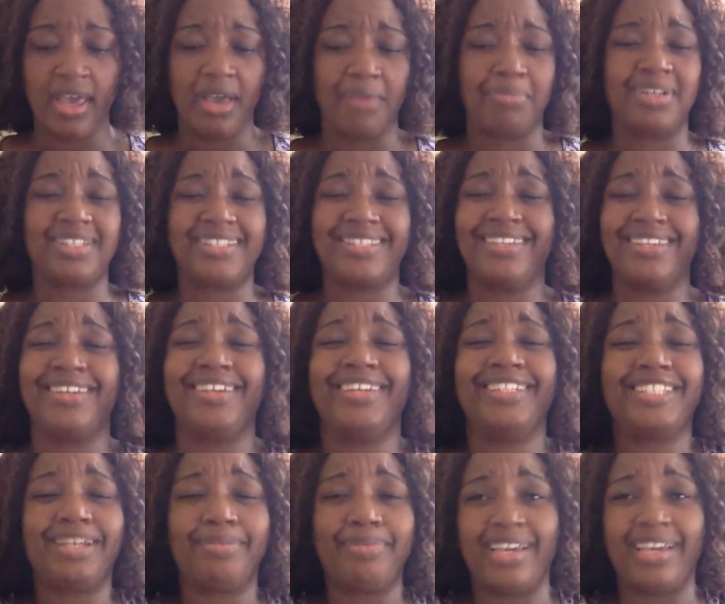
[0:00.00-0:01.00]
But you know, in
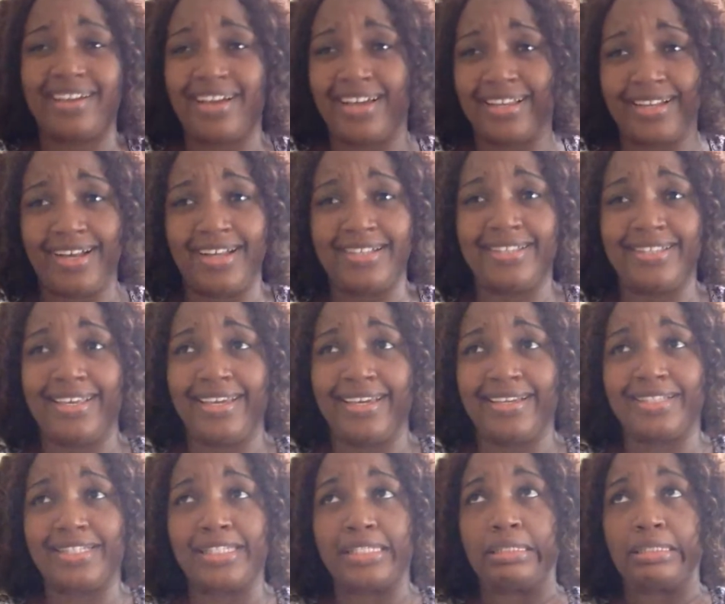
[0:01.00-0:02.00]
Jamaican
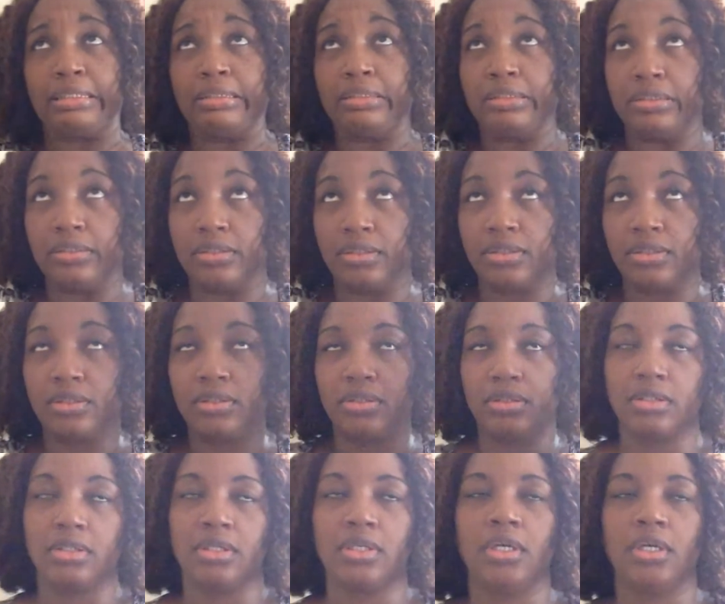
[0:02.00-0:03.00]
context,
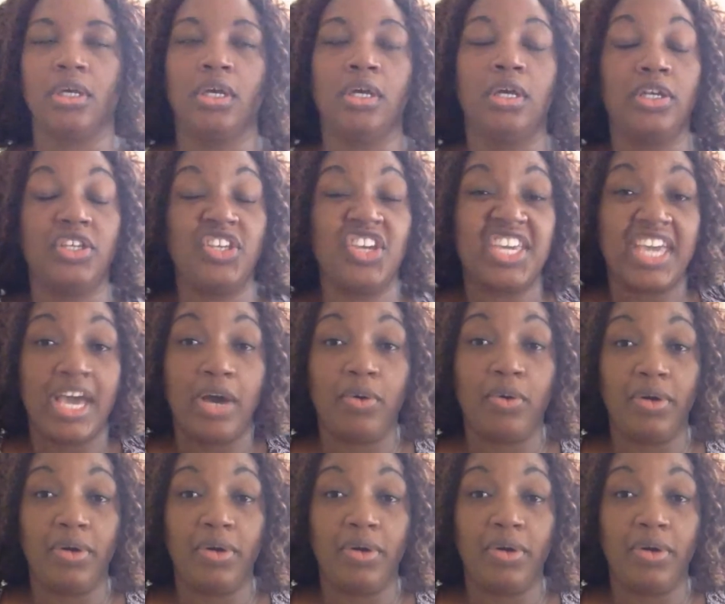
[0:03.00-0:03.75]
you can